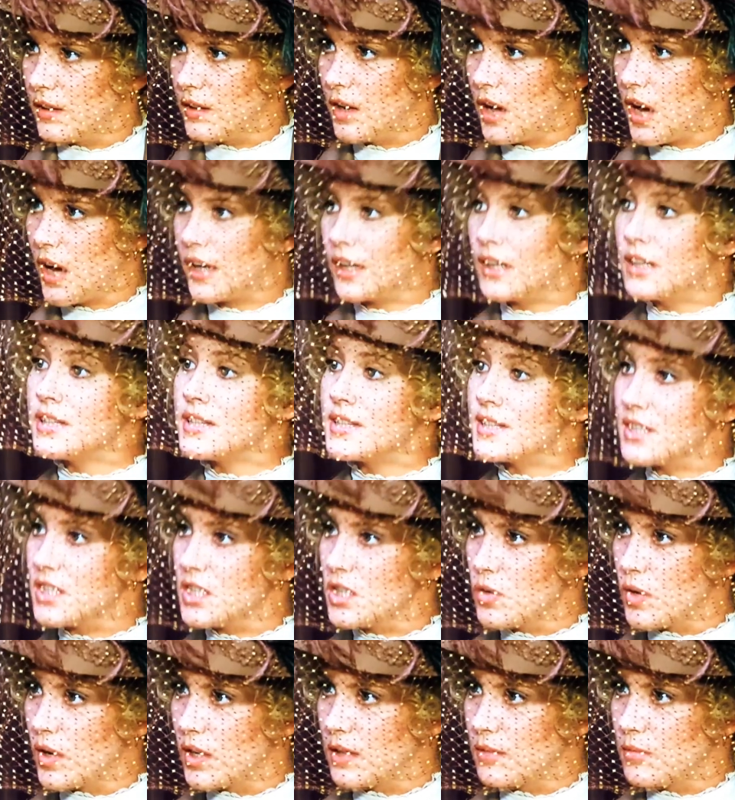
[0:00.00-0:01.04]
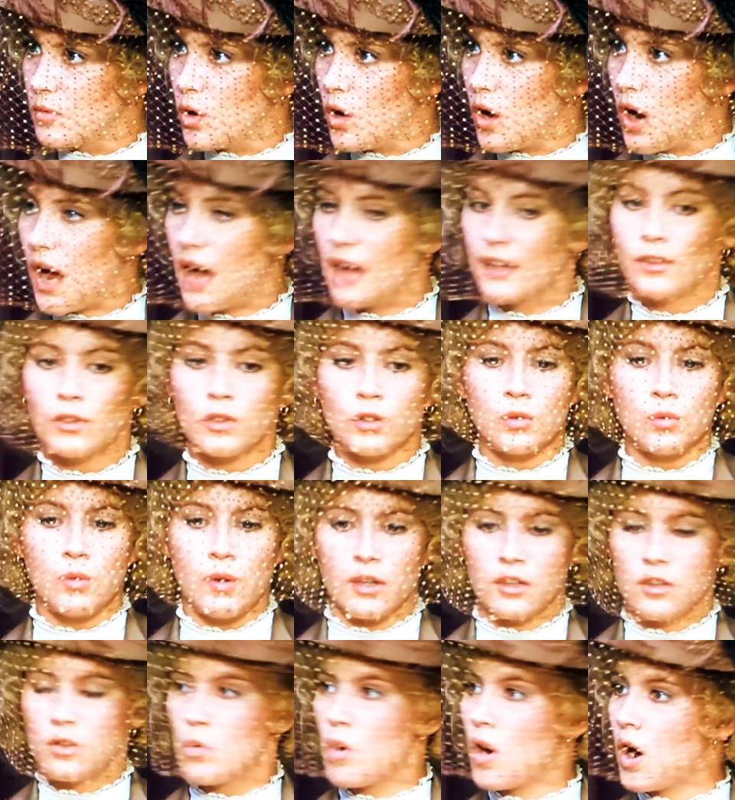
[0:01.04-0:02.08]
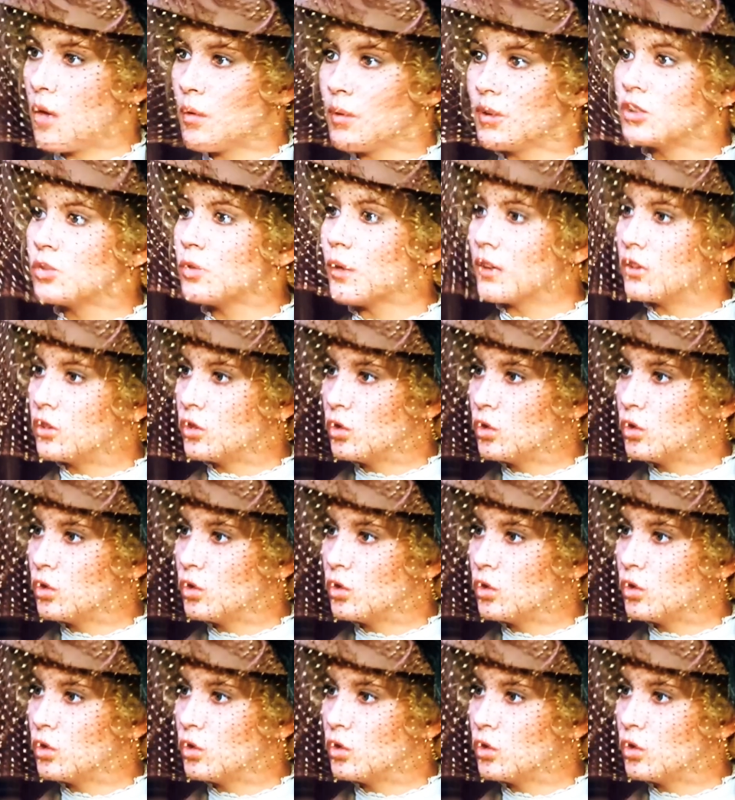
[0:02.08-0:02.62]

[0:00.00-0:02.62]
I hardly see you anymore. I don't know where you are, what you're